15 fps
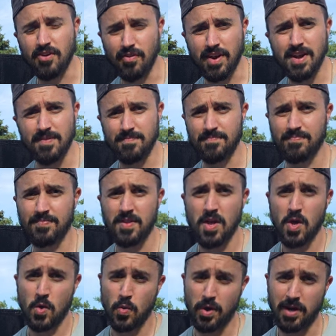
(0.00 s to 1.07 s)
great.
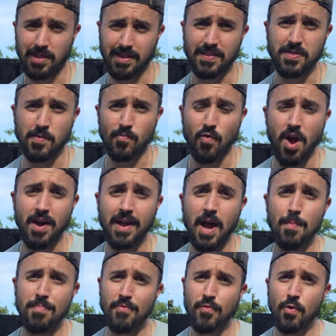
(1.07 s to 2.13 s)
We're gonna let them rock
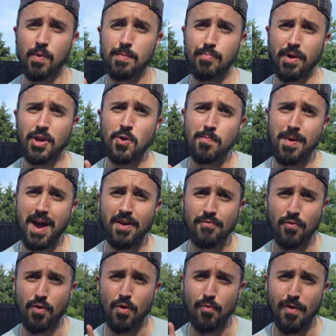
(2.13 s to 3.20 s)
out before we bring you back
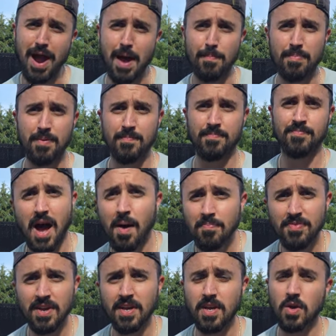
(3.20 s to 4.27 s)
for a wrap. I'm
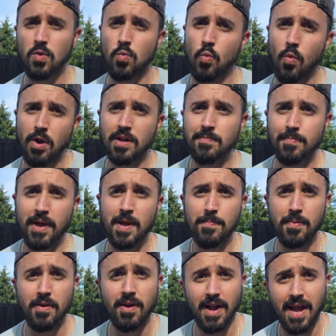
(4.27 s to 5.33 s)
thinking one in
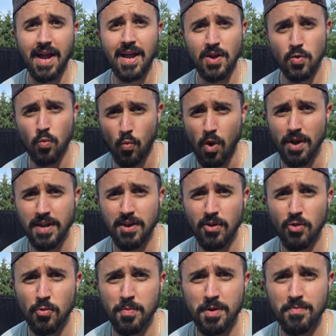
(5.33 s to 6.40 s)
paper and one in
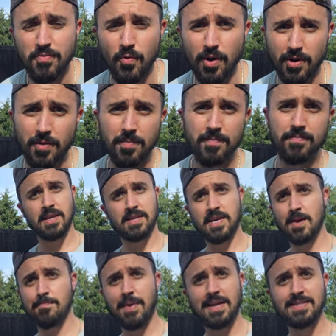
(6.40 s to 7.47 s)
aluminum foil.
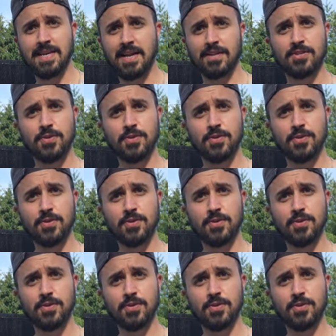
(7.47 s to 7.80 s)
Keep maintaining